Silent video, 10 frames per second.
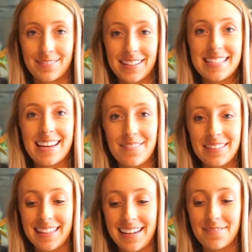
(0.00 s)
For the
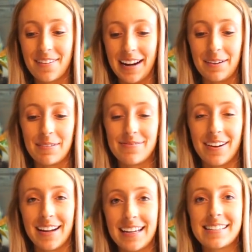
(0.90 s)
seventh year running, we
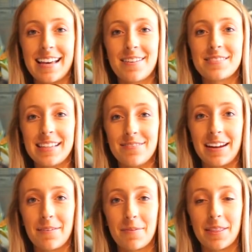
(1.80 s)
find ourselves
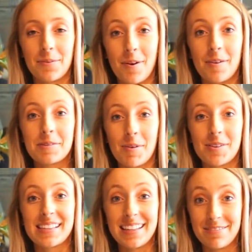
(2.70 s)
living in one of the world's
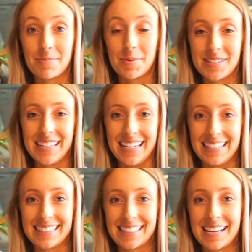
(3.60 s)
most livable
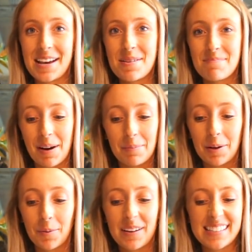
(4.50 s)
cities.
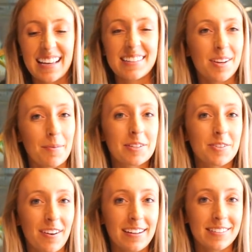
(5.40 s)
Melbourne always has so
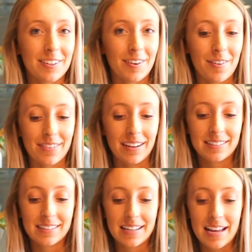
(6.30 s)
much greatness on offer,
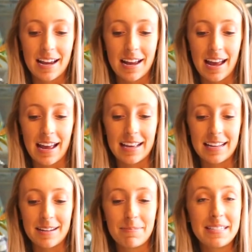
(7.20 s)

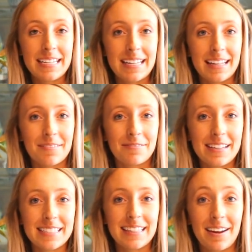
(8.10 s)
in particular
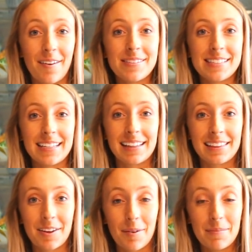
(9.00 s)
recently
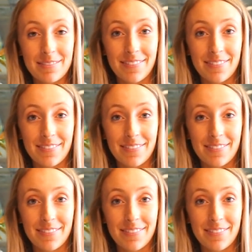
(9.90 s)
hosting the Comedy